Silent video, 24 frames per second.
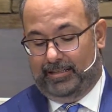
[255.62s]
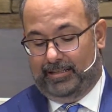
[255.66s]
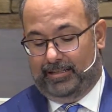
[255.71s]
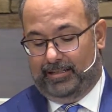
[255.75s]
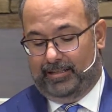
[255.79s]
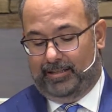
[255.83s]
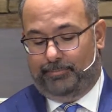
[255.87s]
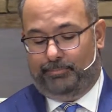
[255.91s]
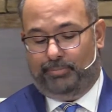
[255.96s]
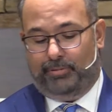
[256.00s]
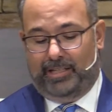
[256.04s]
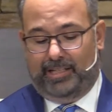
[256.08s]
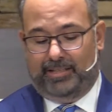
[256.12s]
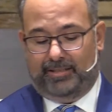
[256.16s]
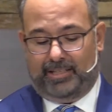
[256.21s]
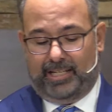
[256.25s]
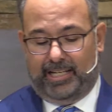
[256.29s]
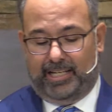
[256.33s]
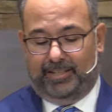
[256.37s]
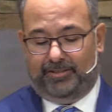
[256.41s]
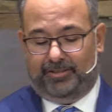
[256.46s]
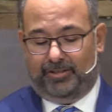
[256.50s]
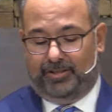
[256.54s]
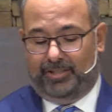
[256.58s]
The priest
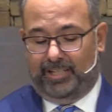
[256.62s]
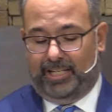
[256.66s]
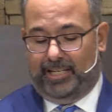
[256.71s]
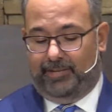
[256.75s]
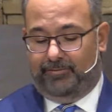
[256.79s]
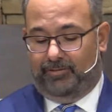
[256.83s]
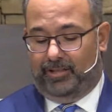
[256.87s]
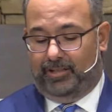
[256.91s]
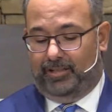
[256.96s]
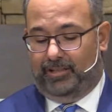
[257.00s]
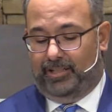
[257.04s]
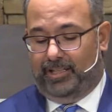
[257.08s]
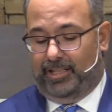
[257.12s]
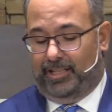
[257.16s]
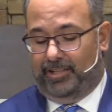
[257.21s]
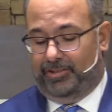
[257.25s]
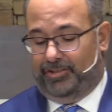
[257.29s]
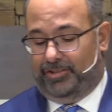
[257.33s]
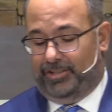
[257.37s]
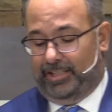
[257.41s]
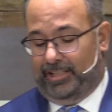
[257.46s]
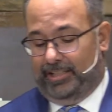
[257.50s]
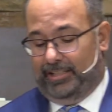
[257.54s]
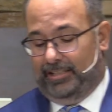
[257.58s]
answered David and
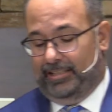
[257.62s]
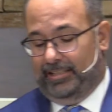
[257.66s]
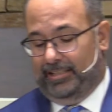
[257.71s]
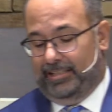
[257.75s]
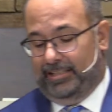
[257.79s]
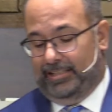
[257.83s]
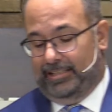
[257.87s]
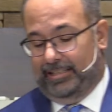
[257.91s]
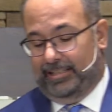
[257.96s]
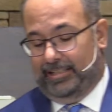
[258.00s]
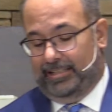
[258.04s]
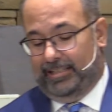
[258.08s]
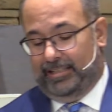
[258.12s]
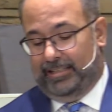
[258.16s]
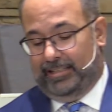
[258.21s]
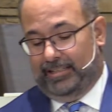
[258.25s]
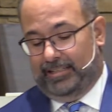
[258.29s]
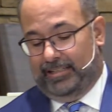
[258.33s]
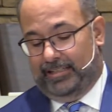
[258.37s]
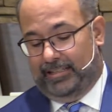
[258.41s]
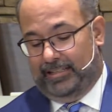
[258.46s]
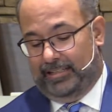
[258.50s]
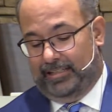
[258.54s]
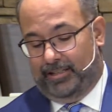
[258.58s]
said,
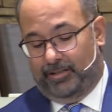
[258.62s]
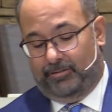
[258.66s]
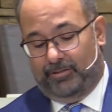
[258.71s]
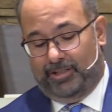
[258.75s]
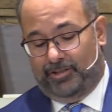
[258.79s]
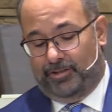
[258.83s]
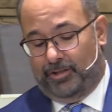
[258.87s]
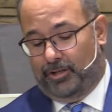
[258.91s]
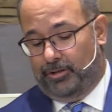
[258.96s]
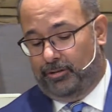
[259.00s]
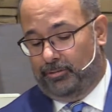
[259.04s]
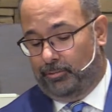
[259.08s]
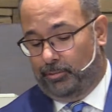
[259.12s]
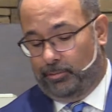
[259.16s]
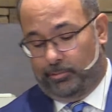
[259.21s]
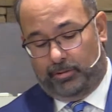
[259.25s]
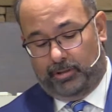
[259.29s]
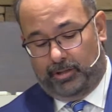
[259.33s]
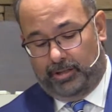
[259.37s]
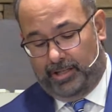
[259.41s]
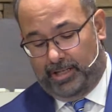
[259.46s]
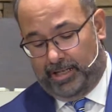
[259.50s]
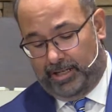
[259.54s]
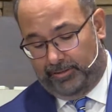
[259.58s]
"There is no
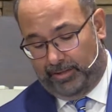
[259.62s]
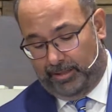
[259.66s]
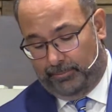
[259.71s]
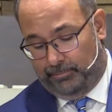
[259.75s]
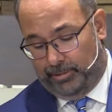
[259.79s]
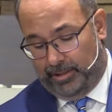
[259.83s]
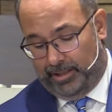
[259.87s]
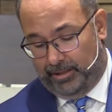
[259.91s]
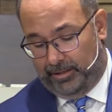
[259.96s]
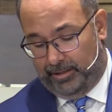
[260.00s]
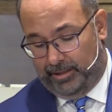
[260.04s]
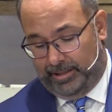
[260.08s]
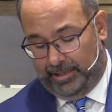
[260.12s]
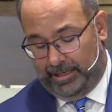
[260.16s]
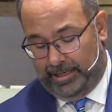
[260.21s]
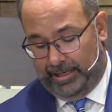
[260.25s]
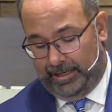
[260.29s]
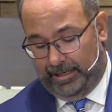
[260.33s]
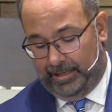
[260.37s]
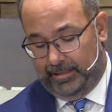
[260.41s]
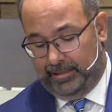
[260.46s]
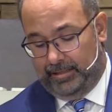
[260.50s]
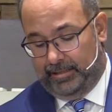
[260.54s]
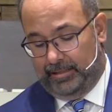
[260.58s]
ordinary bread on
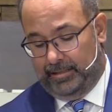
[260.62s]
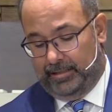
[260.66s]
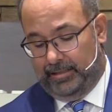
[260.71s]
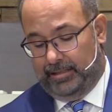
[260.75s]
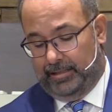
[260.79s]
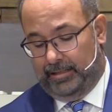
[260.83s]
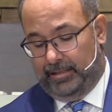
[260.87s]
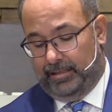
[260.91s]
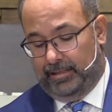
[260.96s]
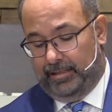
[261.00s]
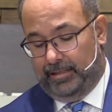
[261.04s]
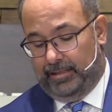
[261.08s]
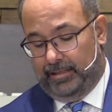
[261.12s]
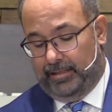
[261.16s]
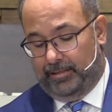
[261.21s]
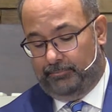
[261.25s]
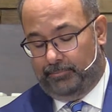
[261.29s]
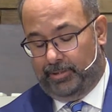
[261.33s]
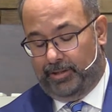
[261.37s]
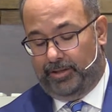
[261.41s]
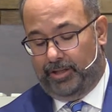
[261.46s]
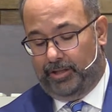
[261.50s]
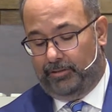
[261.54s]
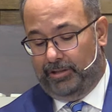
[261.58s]
hand,
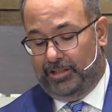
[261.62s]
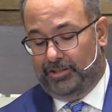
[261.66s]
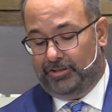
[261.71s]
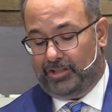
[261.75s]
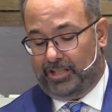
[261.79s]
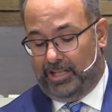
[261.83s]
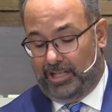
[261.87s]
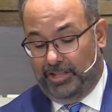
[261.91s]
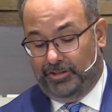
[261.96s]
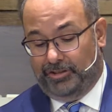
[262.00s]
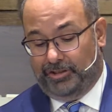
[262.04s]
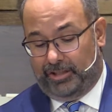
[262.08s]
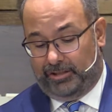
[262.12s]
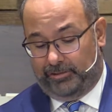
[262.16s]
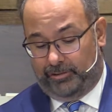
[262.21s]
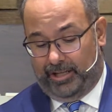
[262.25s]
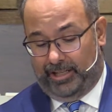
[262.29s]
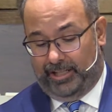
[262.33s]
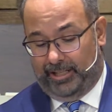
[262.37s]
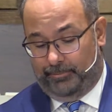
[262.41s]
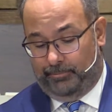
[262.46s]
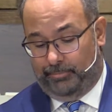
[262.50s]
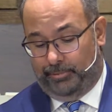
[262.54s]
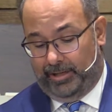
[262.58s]
but there is
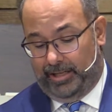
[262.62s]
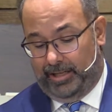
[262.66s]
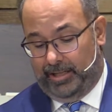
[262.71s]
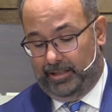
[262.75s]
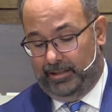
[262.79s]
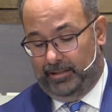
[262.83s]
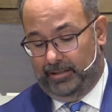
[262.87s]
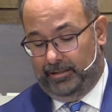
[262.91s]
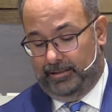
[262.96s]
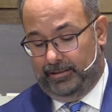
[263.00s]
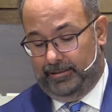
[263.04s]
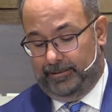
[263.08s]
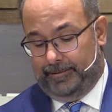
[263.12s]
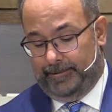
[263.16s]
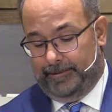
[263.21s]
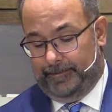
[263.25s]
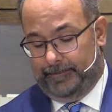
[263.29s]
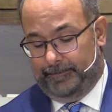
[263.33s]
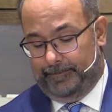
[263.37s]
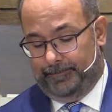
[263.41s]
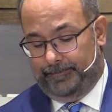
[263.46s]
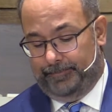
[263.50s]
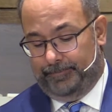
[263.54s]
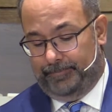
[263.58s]
consecrated bread,
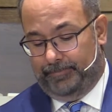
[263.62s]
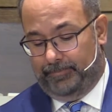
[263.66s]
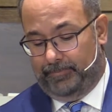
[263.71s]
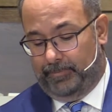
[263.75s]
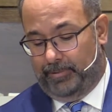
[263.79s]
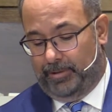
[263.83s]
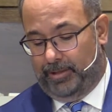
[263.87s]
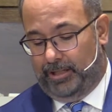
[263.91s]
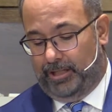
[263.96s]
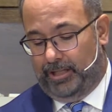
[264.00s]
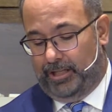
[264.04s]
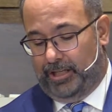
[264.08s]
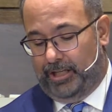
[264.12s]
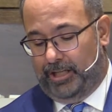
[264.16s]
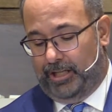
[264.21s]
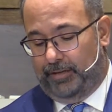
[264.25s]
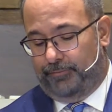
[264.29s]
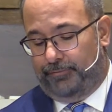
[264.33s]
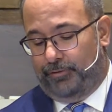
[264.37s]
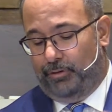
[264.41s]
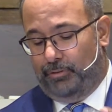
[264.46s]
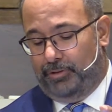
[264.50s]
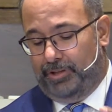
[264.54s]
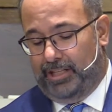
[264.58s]

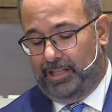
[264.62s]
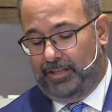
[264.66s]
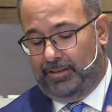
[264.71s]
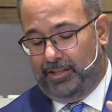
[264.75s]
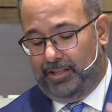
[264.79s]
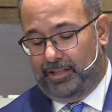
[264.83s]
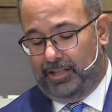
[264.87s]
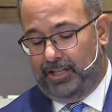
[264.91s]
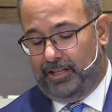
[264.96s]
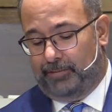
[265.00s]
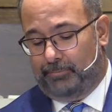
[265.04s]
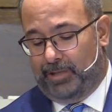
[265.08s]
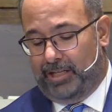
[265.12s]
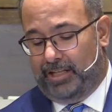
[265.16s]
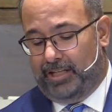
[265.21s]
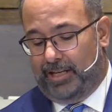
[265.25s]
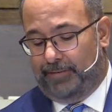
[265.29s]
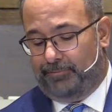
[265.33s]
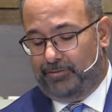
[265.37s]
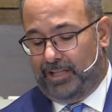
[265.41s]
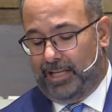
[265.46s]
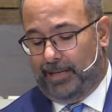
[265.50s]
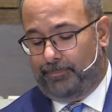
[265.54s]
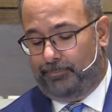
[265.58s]
if only the young men
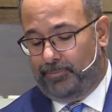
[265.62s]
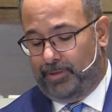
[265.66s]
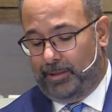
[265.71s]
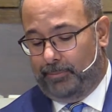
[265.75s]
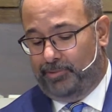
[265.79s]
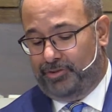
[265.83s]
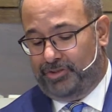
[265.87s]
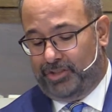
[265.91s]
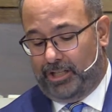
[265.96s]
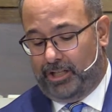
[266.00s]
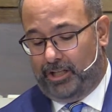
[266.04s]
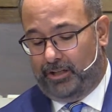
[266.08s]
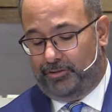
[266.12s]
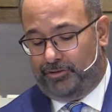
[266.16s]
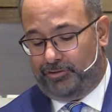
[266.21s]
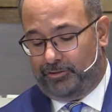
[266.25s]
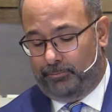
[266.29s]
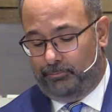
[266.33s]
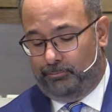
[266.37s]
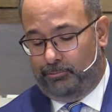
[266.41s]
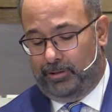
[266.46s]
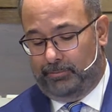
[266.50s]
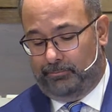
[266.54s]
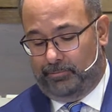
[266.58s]
have kept themselves
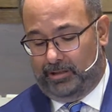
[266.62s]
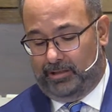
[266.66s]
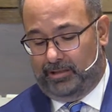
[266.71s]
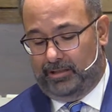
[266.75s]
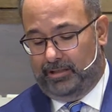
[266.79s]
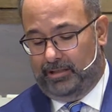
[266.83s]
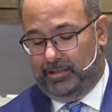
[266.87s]
from women."